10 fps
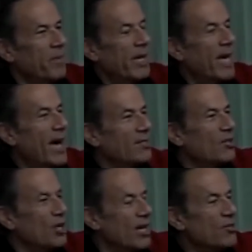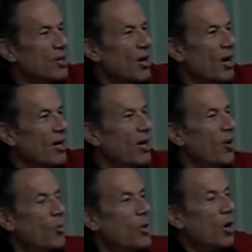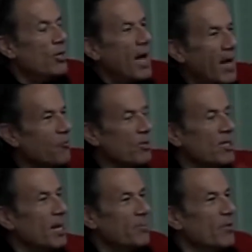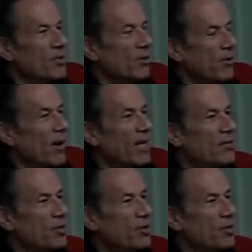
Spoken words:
pickaxe, a chainsaw, we are not receptors of grace.